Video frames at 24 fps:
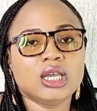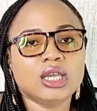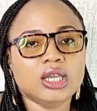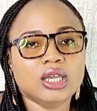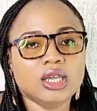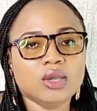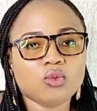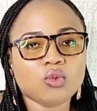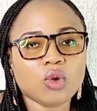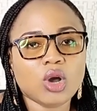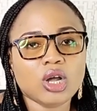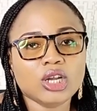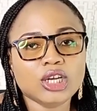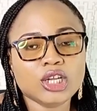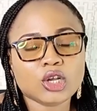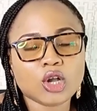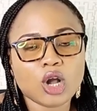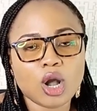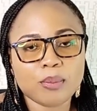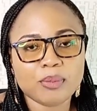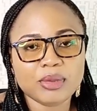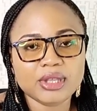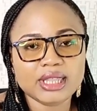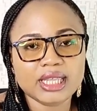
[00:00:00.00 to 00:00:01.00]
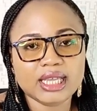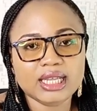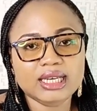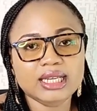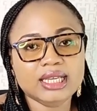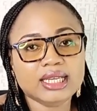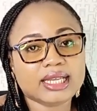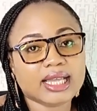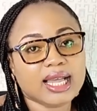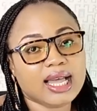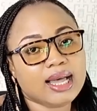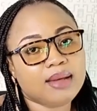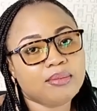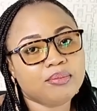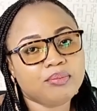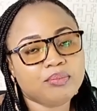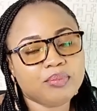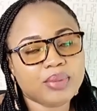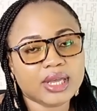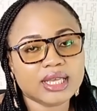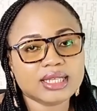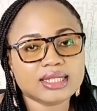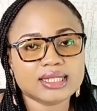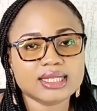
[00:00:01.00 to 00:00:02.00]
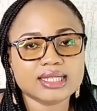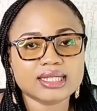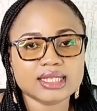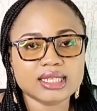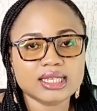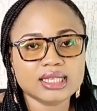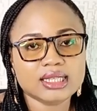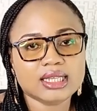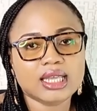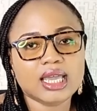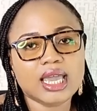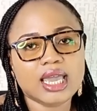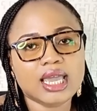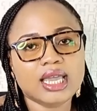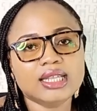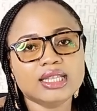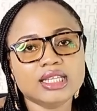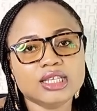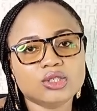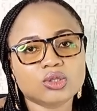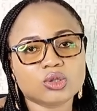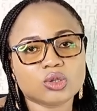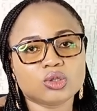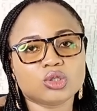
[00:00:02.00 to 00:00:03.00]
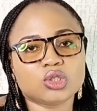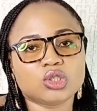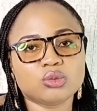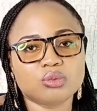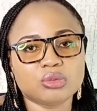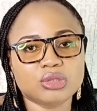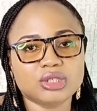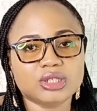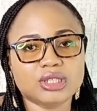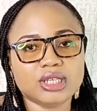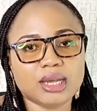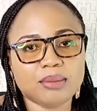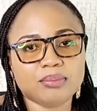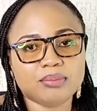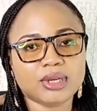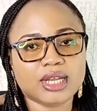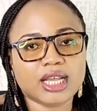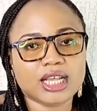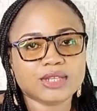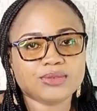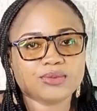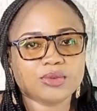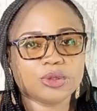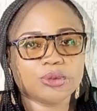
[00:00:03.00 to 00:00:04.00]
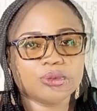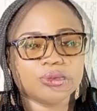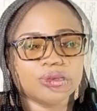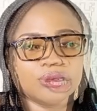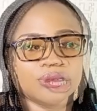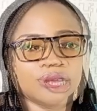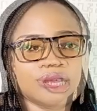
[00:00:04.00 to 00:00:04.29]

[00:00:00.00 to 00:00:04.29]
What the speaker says: Equally, copy the link and paste it in any social media platform.